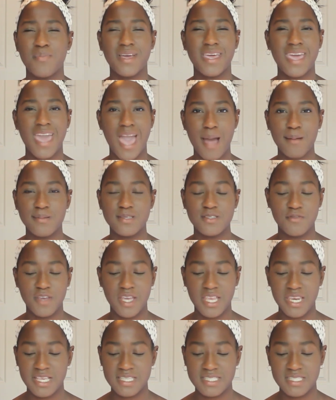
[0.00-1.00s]
but
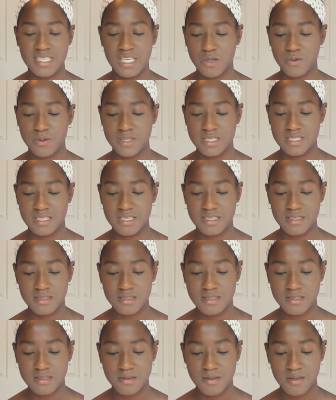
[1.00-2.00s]
captivating
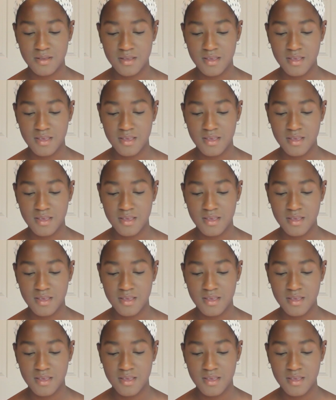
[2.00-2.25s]
sequences.